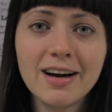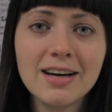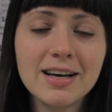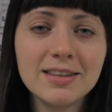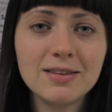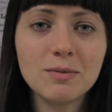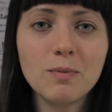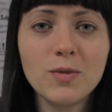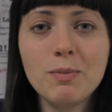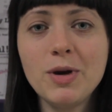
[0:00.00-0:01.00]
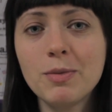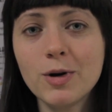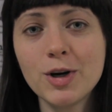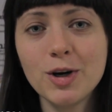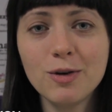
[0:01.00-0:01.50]
I, I, the
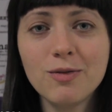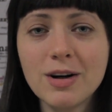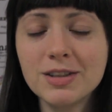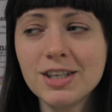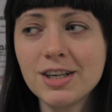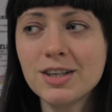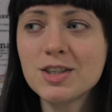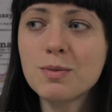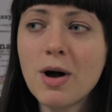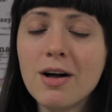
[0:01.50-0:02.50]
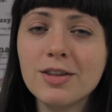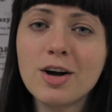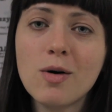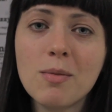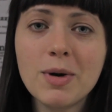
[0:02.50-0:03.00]
people who volunteer here as well and the
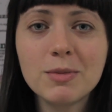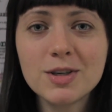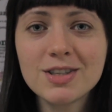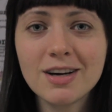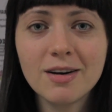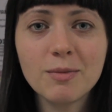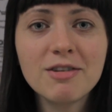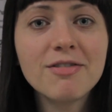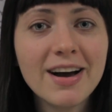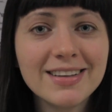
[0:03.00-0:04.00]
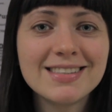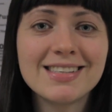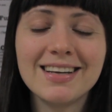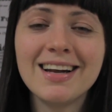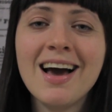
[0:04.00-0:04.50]
co-op members, they're my friends
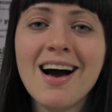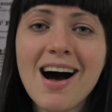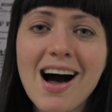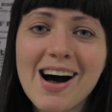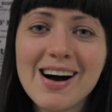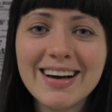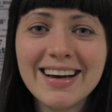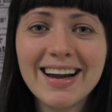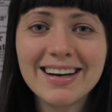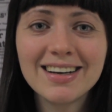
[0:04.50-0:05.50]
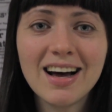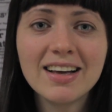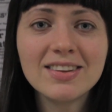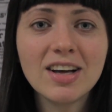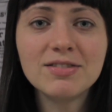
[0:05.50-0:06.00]
and, uh, and
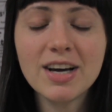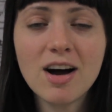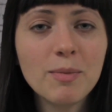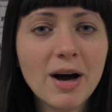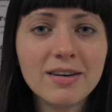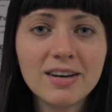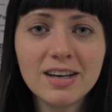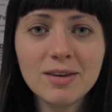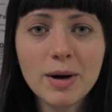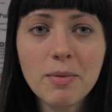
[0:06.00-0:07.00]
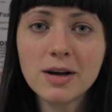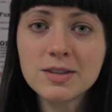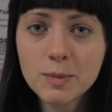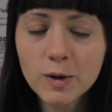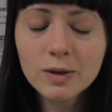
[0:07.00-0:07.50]
I'd love to help out in any way
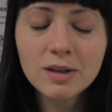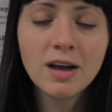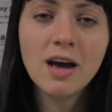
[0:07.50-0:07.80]
possible.